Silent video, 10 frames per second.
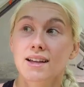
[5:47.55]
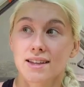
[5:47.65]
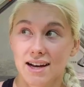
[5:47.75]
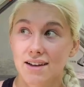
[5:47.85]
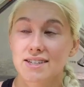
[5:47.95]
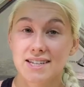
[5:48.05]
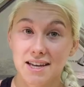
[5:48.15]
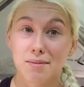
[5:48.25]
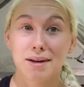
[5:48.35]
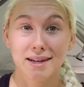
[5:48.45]
then I have to
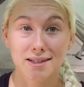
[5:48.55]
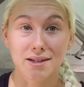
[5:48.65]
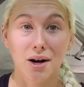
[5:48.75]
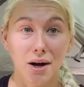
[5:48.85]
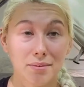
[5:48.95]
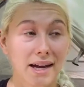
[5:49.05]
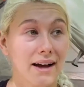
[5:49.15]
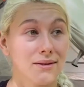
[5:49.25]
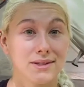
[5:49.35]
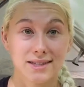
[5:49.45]
take a minute to calm
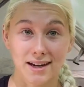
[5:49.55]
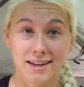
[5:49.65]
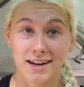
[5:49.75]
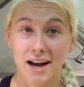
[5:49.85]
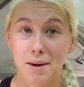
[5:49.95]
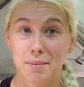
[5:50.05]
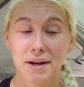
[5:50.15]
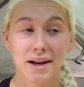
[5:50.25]
down, suck it up.